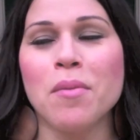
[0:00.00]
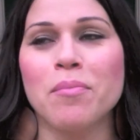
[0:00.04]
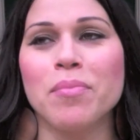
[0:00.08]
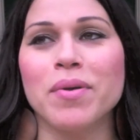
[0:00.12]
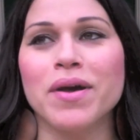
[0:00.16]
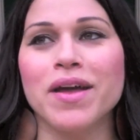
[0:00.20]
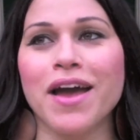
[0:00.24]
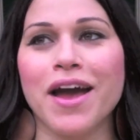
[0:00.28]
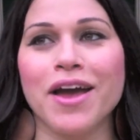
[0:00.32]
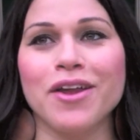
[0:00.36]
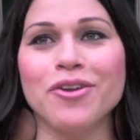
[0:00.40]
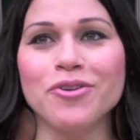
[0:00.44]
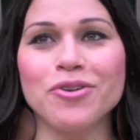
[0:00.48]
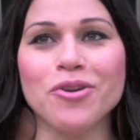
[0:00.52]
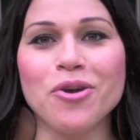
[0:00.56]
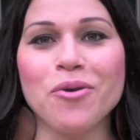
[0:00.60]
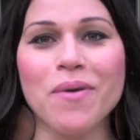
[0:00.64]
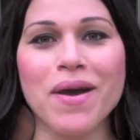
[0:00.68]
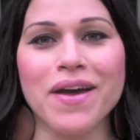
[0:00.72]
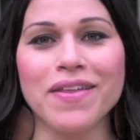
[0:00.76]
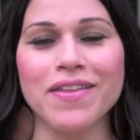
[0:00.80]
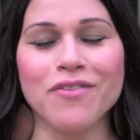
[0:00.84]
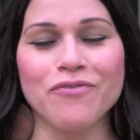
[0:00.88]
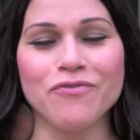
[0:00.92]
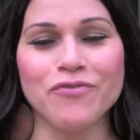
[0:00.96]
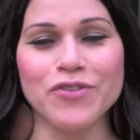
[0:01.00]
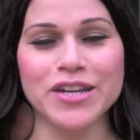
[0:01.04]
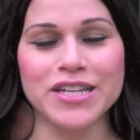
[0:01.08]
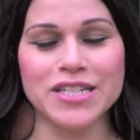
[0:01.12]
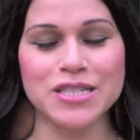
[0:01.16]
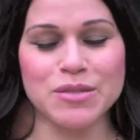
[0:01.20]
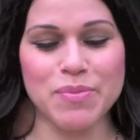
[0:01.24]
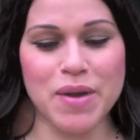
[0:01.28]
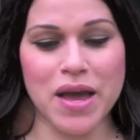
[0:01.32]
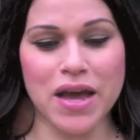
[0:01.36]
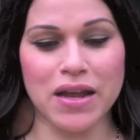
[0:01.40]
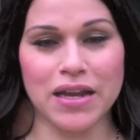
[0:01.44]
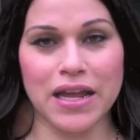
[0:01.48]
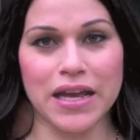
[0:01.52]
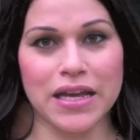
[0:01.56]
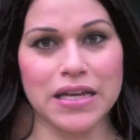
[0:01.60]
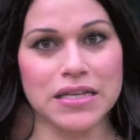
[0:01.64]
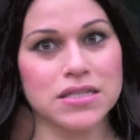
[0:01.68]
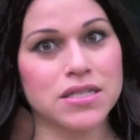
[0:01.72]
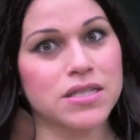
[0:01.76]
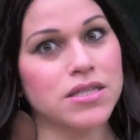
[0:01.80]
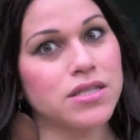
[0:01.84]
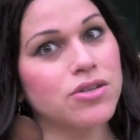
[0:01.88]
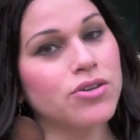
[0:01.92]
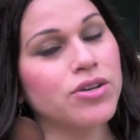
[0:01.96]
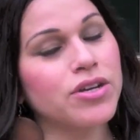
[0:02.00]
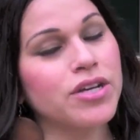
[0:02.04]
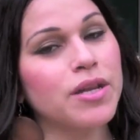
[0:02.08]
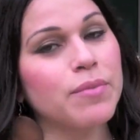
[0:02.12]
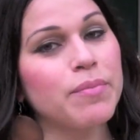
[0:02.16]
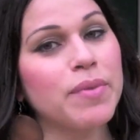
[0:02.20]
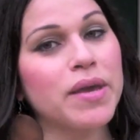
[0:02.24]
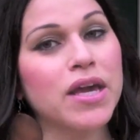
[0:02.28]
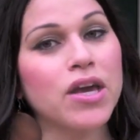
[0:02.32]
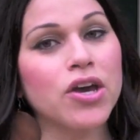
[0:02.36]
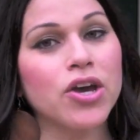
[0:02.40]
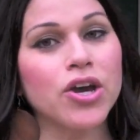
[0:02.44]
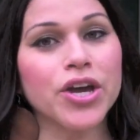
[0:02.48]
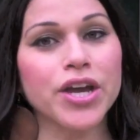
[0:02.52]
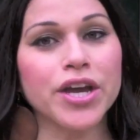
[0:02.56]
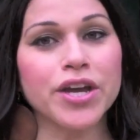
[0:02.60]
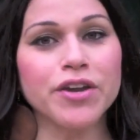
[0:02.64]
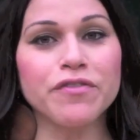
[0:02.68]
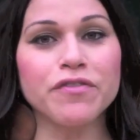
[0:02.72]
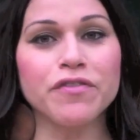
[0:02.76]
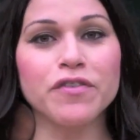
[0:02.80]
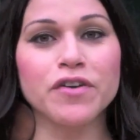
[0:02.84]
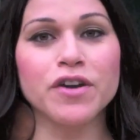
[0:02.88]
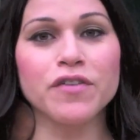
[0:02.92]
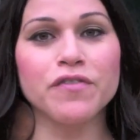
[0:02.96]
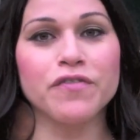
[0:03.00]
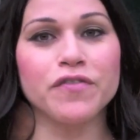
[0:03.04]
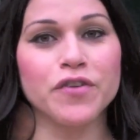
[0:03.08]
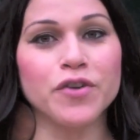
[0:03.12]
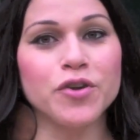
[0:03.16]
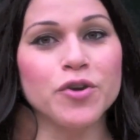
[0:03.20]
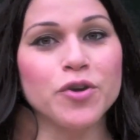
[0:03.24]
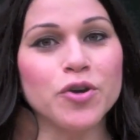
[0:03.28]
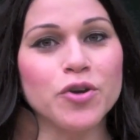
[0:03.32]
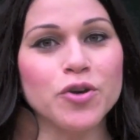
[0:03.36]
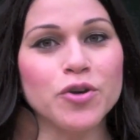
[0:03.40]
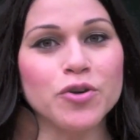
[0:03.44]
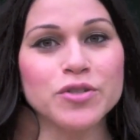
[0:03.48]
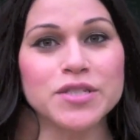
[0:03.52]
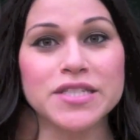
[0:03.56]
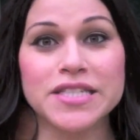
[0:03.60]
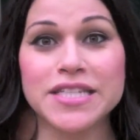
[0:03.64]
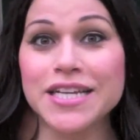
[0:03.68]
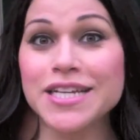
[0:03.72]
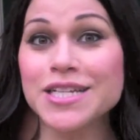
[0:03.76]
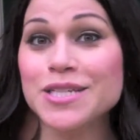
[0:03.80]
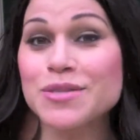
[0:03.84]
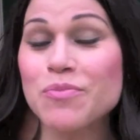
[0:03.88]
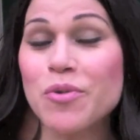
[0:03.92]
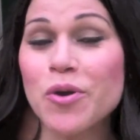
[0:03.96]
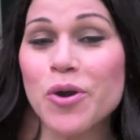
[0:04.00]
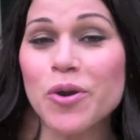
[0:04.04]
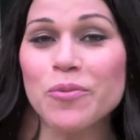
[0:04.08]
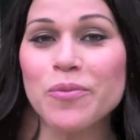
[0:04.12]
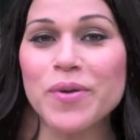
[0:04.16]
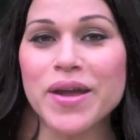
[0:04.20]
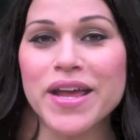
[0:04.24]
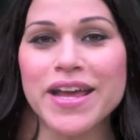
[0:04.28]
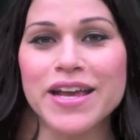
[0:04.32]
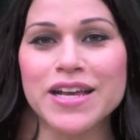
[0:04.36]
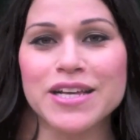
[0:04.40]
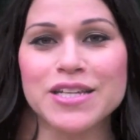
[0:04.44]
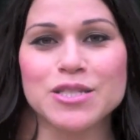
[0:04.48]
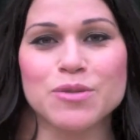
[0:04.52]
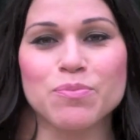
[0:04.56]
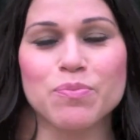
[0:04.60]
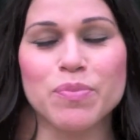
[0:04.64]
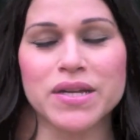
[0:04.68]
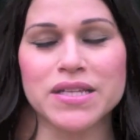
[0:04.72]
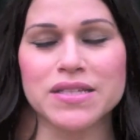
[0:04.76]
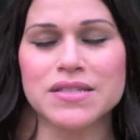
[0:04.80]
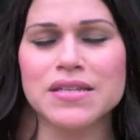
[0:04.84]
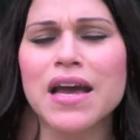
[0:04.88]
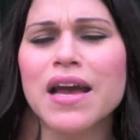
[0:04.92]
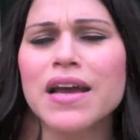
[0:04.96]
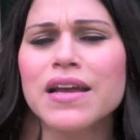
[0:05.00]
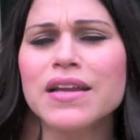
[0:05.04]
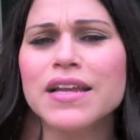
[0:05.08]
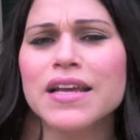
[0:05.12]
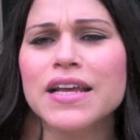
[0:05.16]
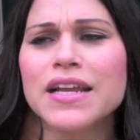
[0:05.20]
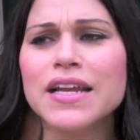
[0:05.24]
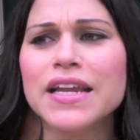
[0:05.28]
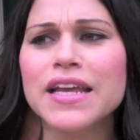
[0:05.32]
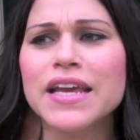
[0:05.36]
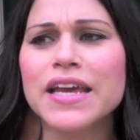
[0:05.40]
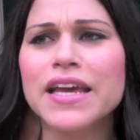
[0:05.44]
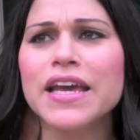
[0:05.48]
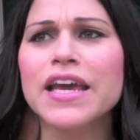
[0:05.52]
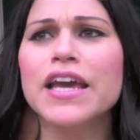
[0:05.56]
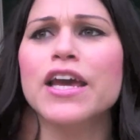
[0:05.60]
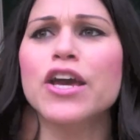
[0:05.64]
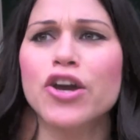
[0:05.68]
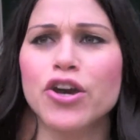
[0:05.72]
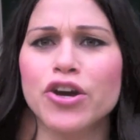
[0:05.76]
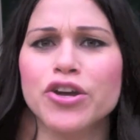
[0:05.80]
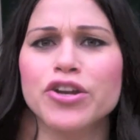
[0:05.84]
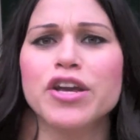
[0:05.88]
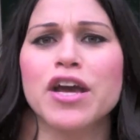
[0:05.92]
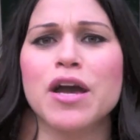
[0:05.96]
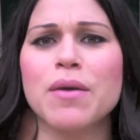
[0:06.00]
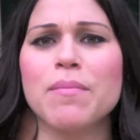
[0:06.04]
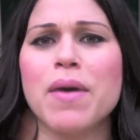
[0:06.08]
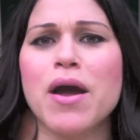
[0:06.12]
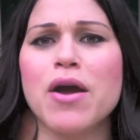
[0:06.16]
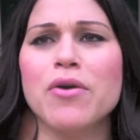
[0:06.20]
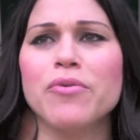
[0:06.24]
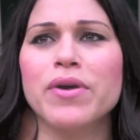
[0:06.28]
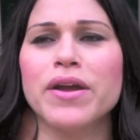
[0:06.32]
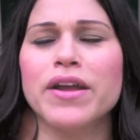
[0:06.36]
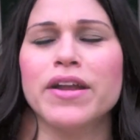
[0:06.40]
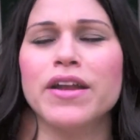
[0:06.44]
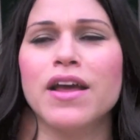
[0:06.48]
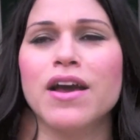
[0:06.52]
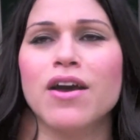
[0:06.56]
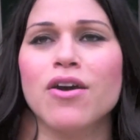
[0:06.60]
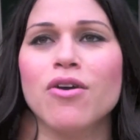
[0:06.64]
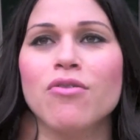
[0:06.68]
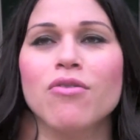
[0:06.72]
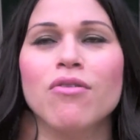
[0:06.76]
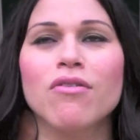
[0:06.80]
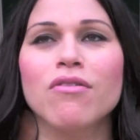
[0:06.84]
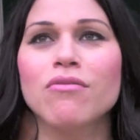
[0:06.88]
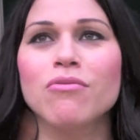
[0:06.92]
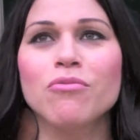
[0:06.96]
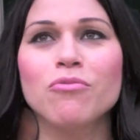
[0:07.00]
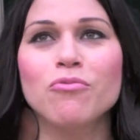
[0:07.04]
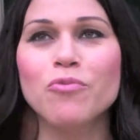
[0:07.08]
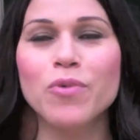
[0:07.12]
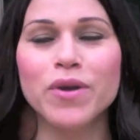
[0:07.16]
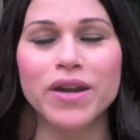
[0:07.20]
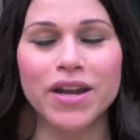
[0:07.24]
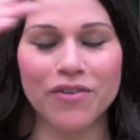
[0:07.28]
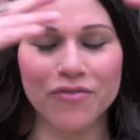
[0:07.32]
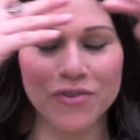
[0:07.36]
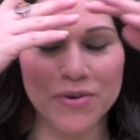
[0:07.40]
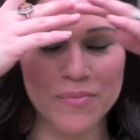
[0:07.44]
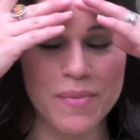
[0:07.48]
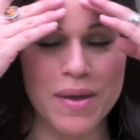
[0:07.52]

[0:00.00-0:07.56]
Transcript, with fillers: But I don't know why that freaks me out. Like it's still gonna be cooking for a few, six more weeks, but technically it could come out right now. Whatever,